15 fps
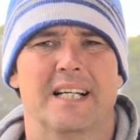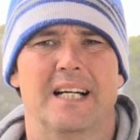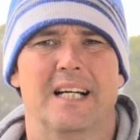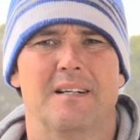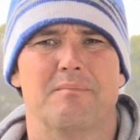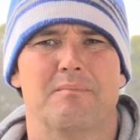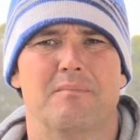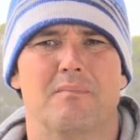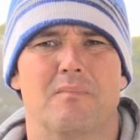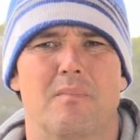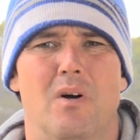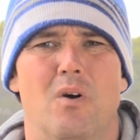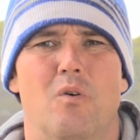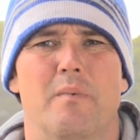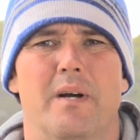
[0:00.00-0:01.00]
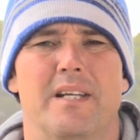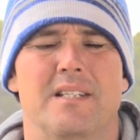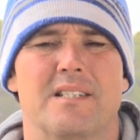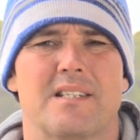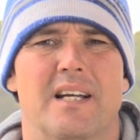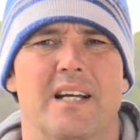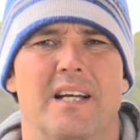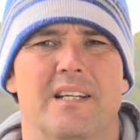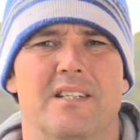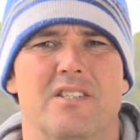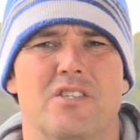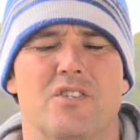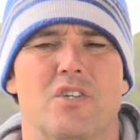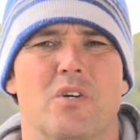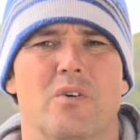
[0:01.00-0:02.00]
By all means,
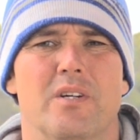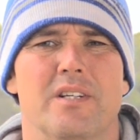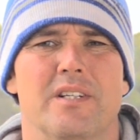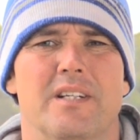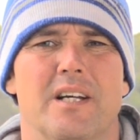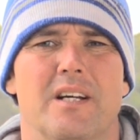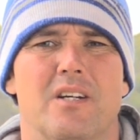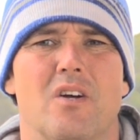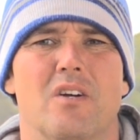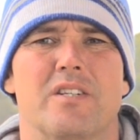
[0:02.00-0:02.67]
just do it and